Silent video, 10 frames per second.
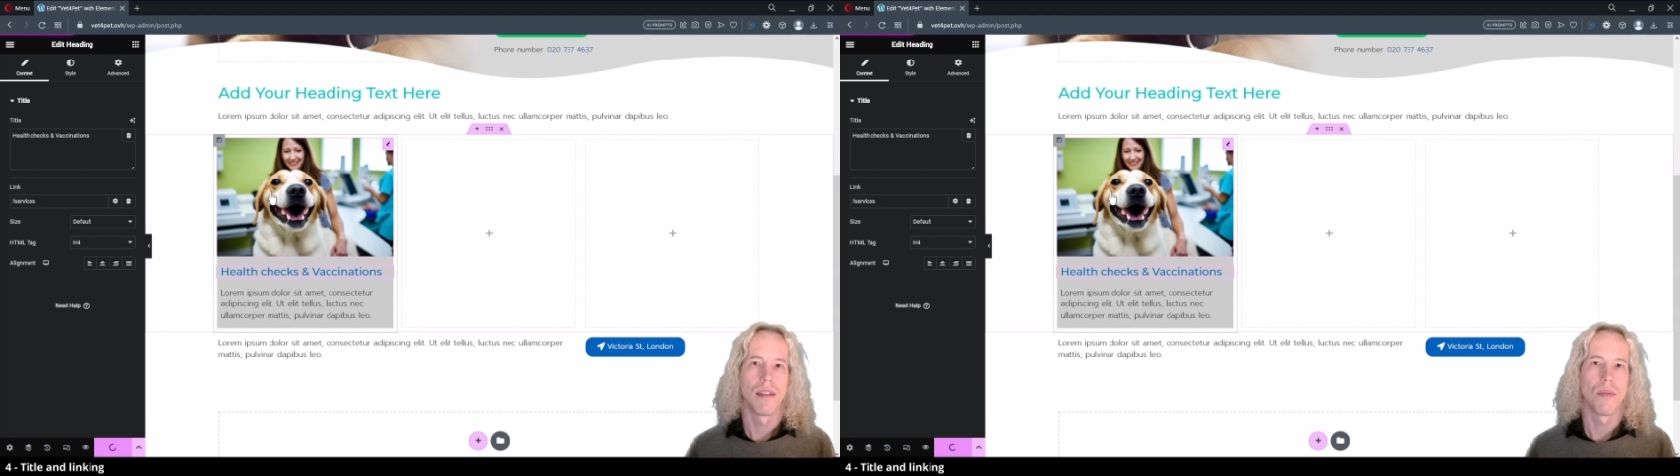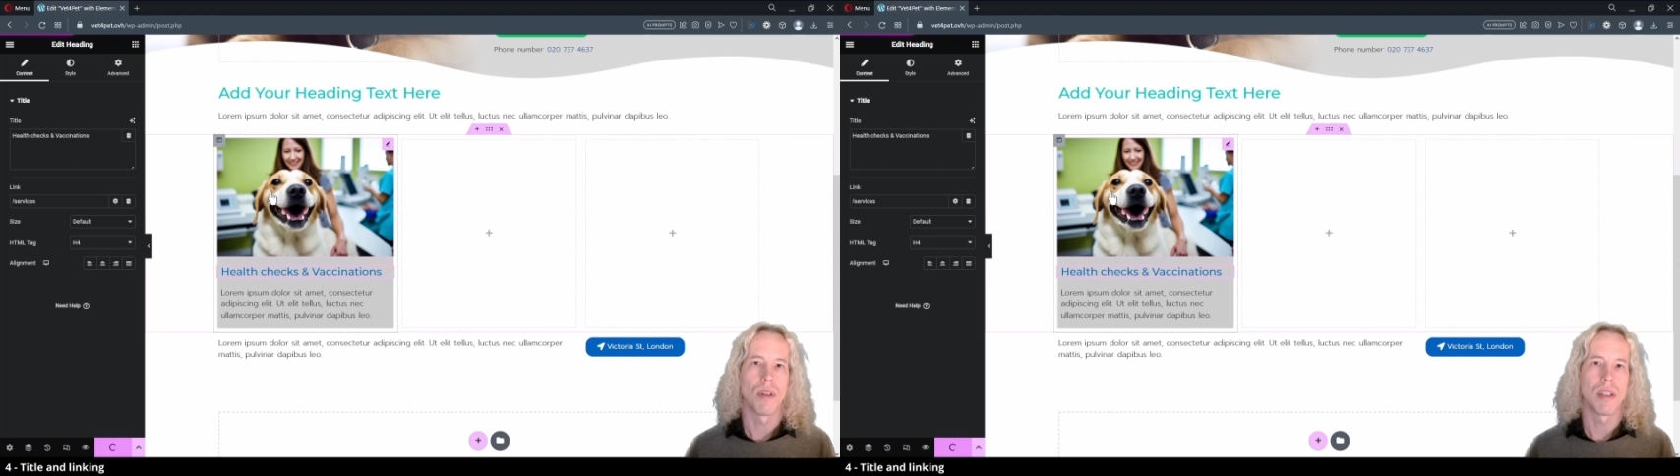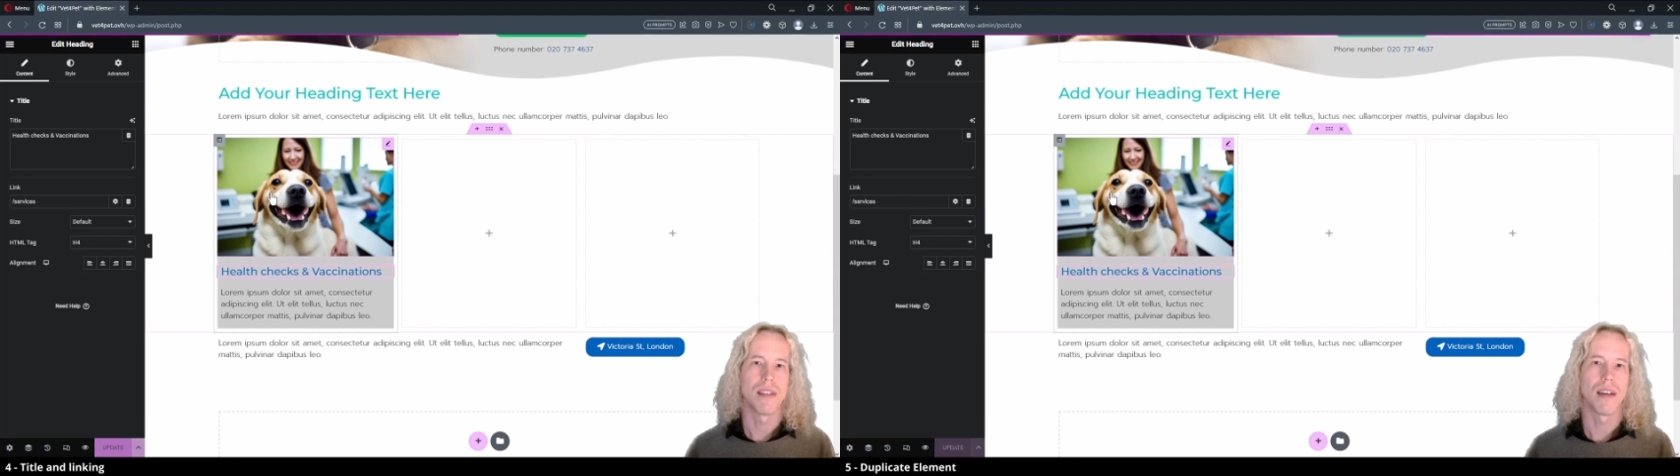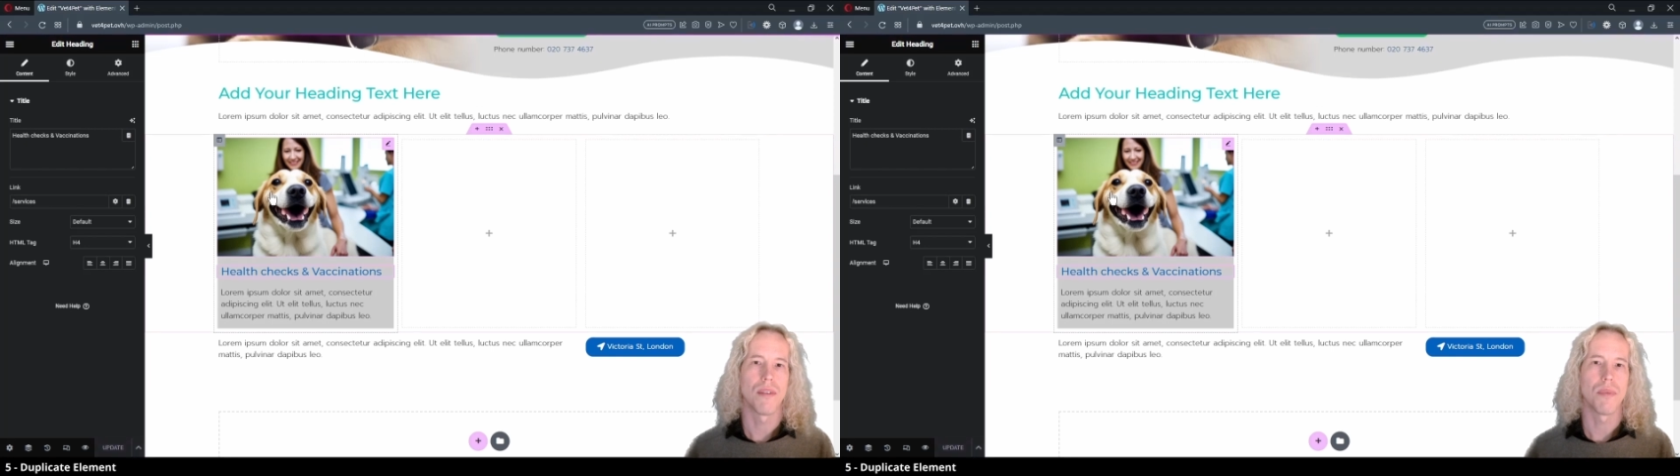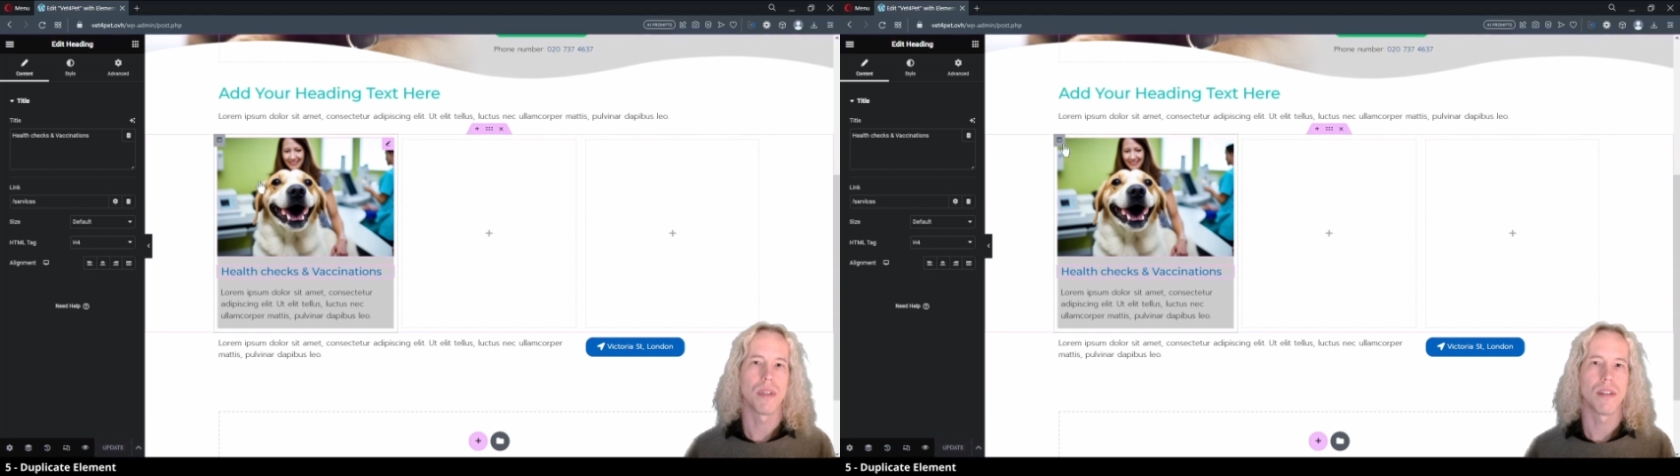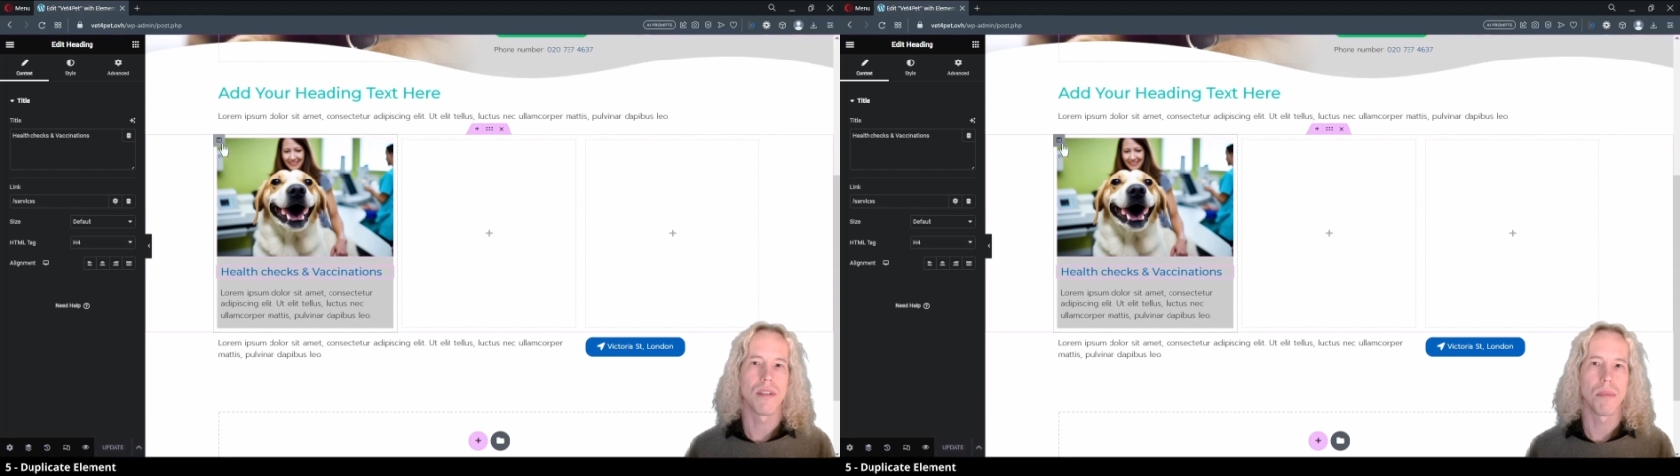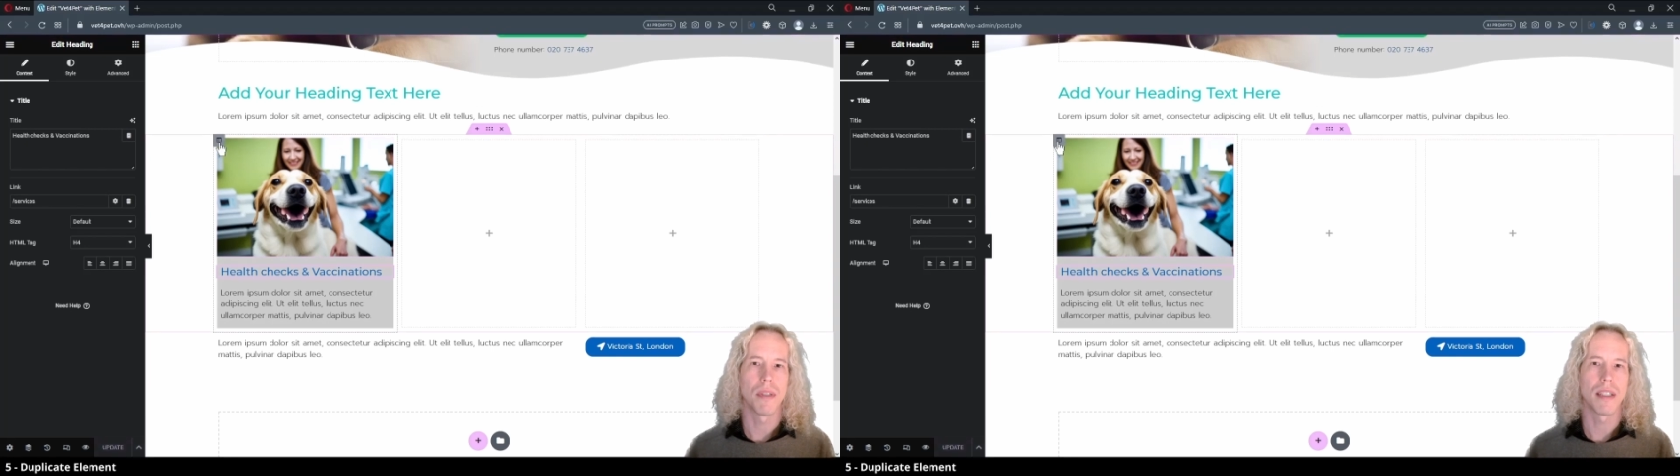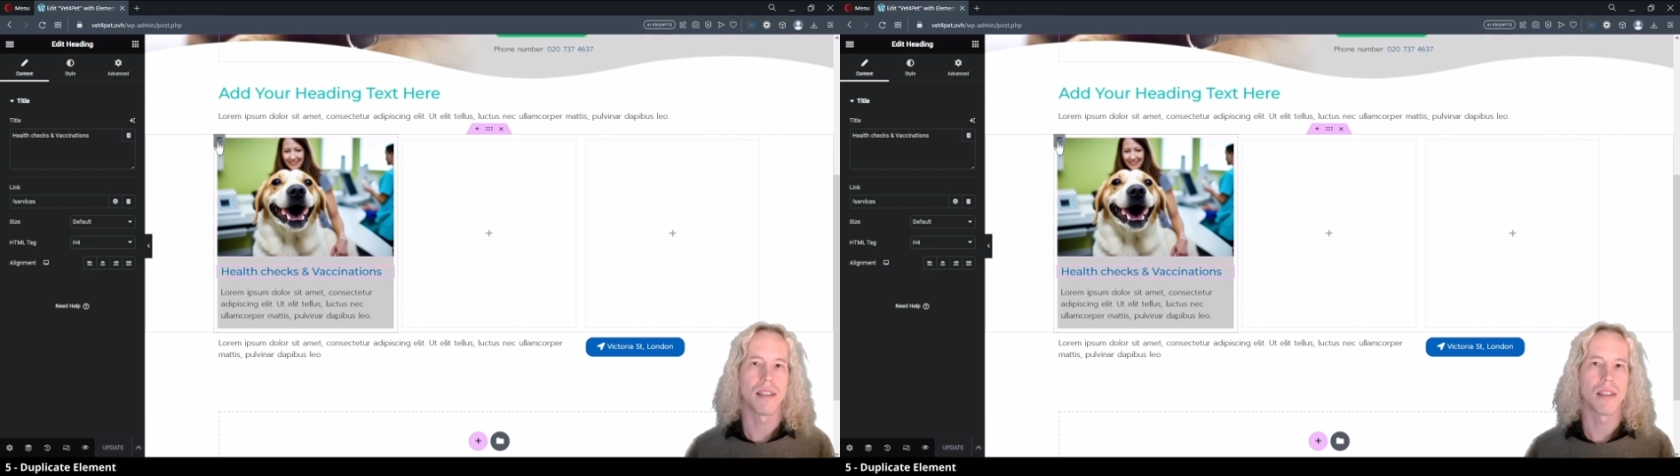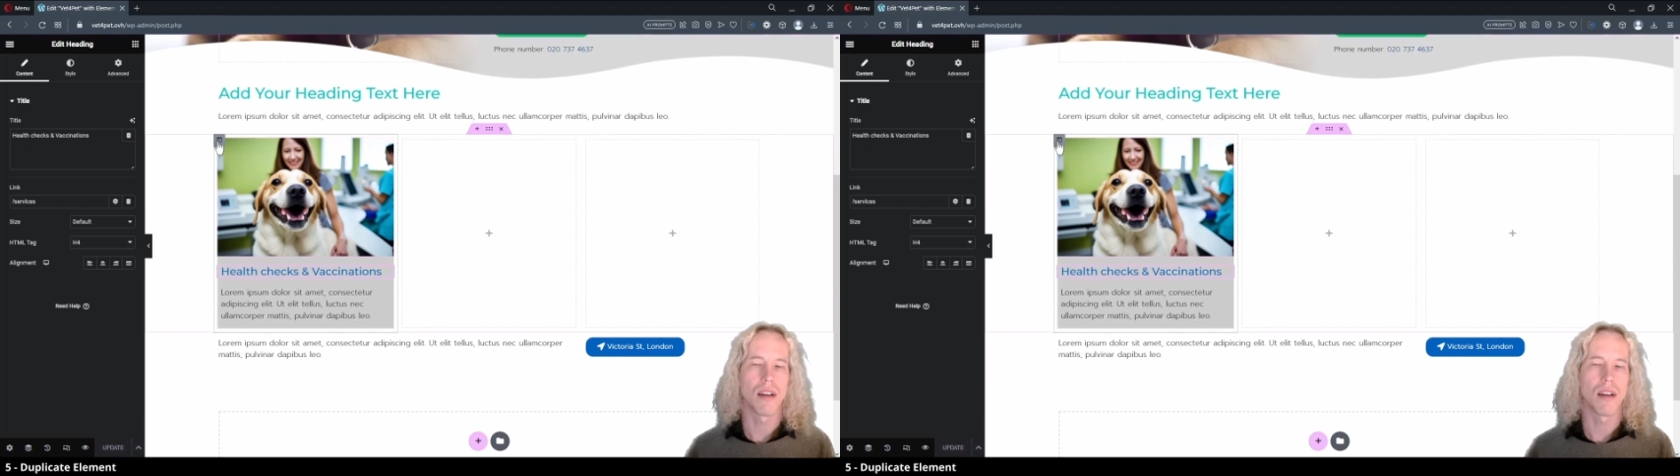Once done, we can duplicate the